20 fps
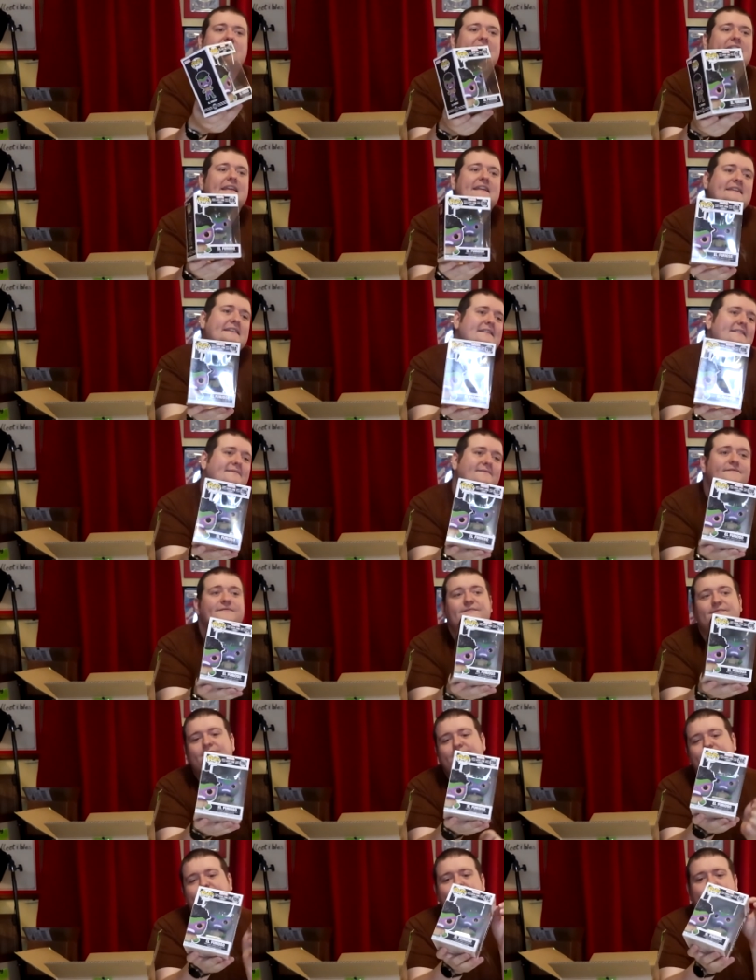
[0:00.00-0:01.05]
these,
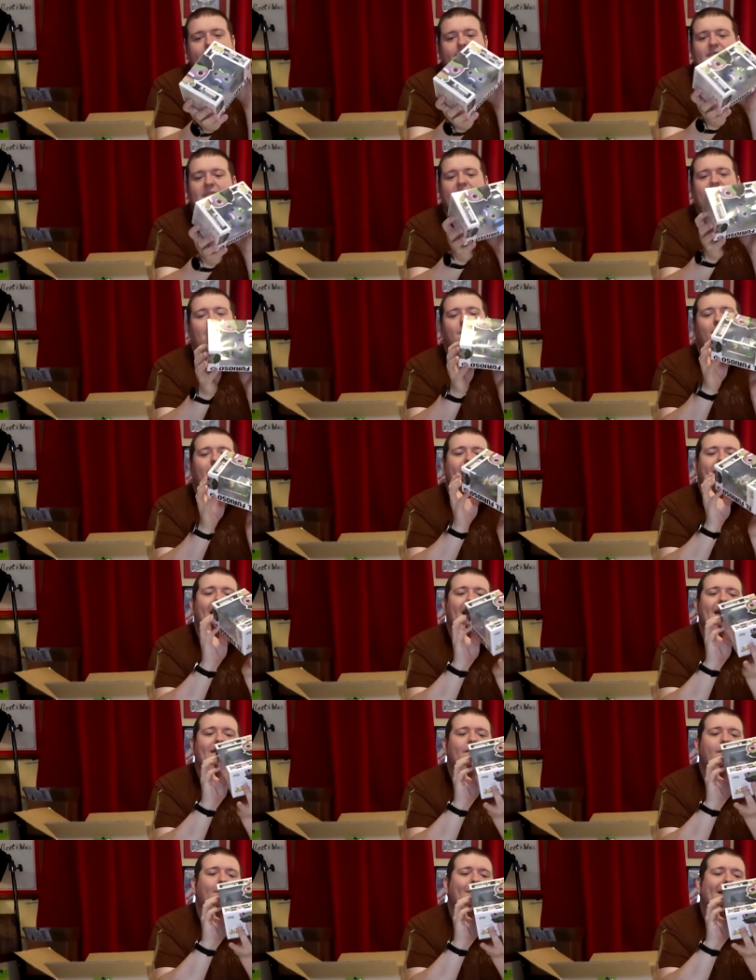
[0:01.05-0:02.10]
but not
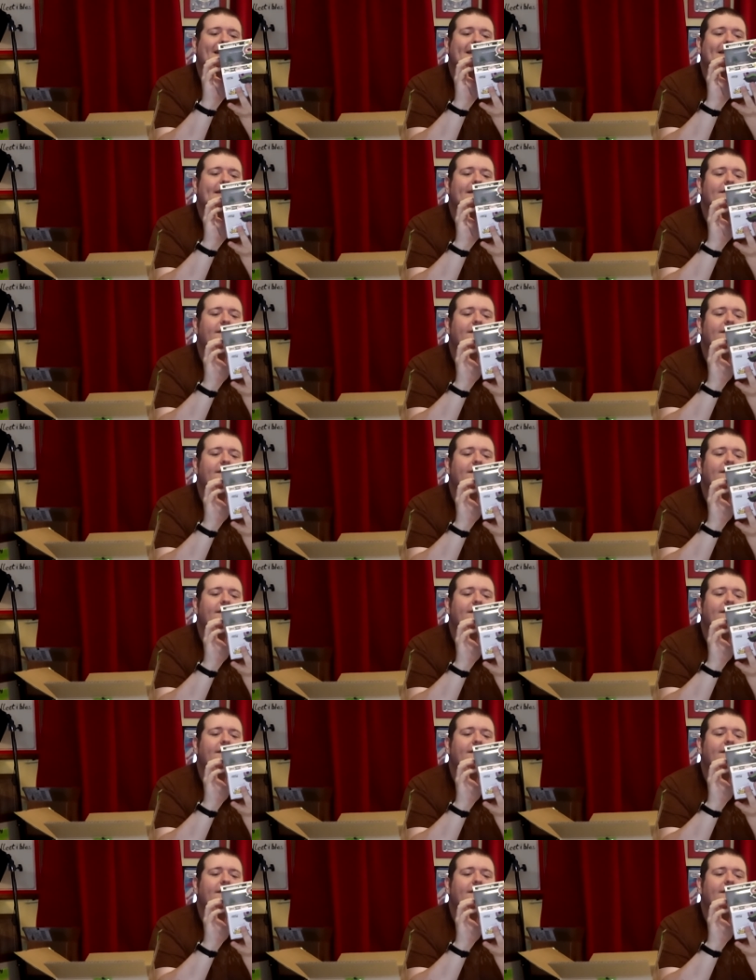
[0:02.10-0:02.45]
everybody.